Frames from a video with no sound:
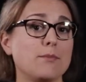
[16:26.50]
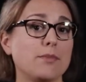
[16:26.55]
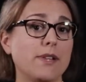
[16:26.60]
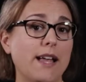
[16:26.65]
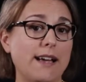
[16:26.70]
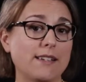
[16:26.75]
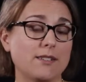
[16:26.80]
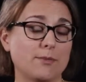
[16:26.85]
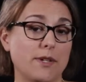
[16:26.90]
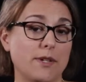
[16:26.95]

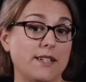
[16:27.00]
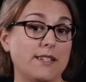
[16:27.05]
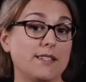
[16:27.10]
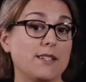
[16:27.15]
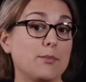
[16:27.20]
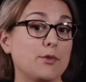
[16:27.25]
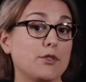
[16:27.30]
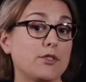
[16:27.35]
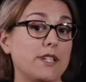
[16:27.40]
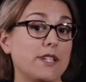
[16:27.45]
Plasma is
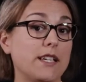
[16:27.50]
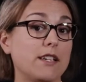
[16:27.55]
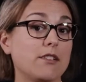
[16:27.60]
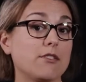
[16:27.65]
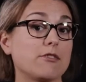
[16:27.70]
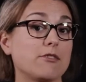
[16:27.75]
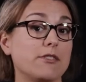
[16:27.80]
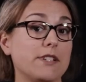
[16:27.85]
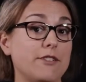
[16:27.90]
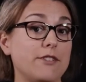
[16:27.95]
a
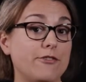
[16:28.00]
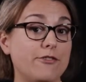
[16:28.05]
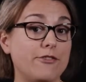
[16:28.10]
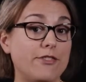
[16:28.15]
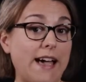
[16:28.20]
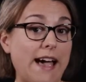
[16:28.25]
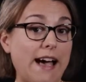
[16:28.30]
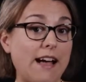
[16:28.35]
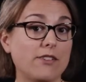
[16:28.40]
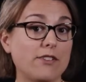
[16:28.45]
particularly
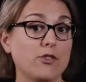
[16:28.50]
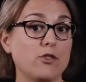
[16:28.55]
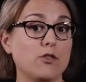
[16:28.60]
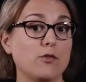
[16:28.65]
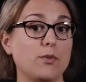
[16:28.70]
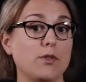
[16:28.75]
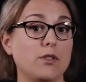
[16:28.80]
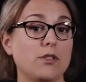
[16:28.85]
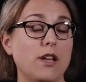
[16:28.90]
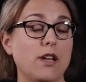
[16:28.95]

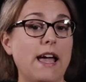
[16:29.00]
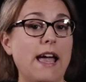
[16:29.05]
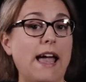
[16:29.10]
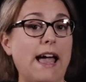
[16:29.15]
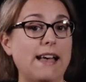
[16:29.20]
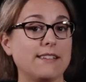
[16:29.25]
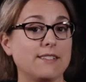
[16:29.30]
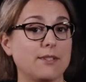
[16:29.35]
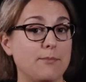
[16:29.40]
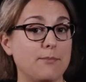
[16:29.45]
valuable
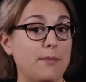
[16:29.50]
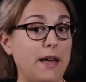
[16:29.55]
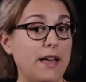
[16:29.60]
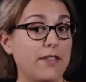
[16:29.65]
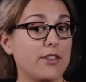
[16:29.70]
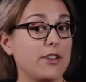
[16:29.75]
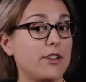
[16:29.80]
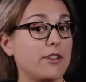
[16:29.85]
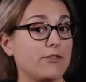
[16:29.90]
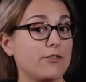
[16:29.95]
as a
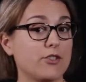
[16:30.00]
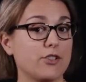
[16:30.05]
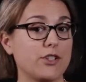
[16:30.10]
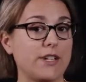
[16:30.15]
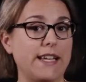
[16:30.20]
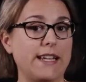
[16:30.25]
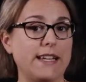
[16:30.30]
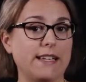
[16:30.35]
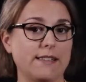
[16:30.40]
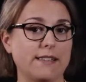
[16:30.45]
method of
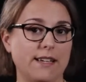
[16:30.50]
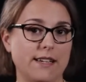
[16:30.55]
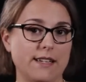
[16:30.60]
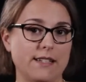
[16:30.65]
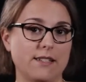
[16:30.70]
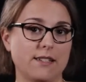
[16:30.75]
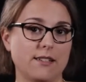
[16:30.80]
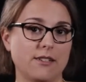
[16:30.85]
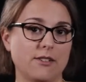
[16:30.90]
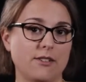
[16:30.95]
creating
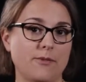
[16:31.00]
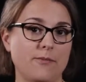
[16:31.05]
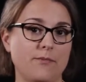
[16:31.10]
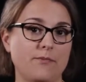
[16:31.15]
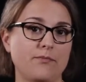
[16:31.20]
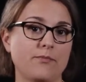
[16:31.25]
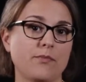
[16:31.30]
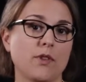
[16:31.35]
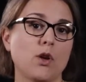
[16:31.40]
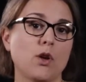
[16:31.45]
light.
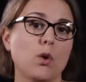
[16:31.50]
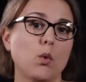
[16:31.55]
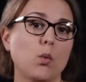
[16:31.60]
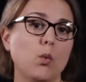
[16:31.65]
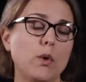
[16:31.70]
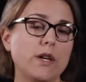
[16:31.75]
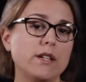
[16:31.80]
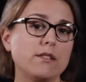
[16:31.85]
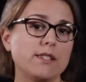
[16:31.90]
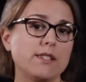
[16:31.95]

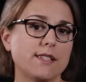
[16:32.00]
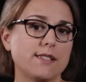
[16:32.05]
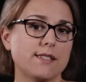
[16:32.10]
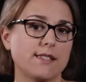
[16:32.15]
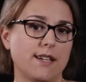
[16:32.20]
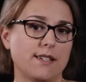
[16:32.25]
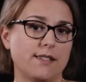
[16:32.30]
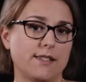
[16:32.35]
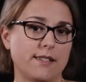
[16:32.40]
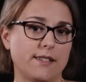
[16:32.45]
We'll
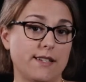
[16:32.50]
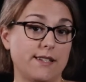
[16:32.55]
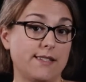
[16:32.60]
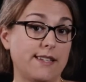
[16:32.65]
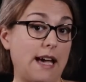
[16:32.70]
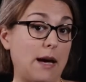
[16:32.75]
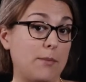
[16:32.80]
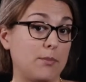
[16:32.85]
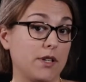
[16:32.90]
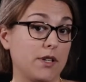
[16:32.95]
discuss
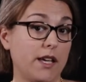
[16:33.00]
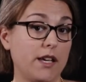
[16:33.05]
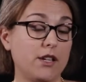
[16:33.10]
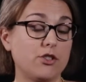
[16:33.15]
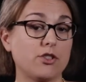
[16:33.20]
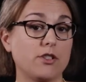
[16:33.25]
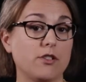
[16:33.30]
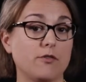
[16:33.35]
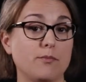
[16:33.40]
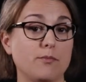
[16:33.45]
this
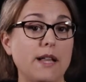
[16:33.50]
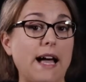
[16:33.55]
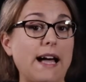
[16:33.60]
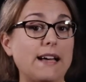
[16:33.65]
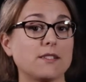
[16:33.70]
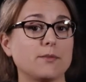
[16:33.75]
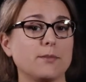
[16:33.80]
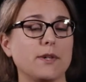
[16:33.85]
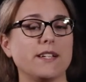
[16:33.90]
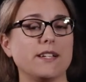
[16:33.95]
application of
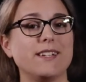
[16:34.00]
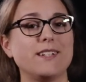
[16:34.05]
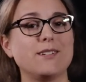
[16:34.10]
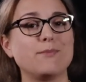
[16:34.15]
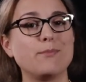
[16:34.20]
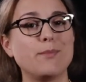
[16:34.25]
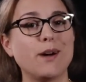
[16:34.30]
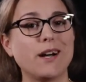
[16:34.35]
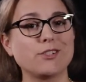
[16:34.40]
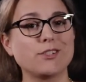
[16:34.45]
plasma
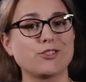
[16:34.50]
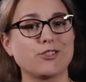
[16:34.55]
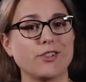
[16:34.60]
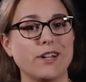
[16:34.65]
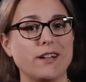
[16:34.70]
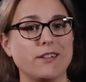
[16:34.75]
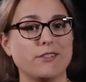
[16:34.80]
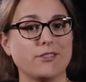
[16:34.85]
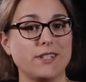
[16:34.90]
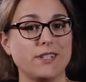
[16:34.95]
in much
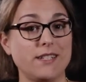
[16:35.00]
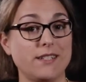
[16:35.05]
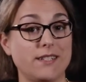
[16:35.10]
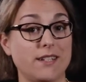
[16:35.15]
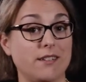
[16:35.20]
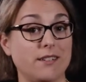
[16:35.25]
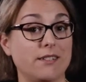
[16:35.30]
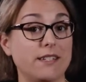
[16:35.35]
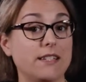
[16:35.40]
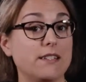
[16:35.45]
greater
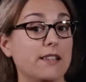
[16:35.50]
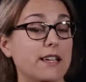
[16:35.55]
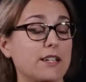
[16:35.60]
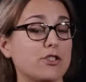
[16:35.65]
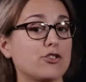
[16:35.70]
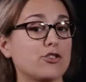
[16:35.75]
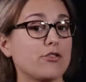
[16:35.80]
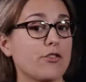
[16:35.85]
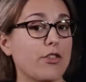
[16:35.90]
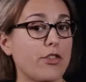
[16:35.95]
detail in
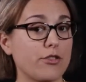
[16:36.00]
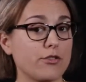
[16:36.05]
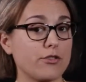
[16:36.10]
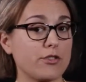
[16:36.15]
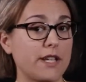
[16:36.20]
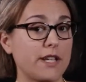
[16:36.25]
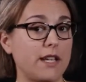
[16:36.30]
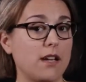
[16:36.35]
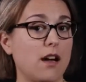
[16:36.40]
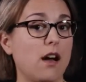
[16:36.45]
Lecture
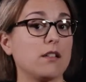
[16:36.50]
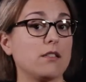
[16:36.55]
30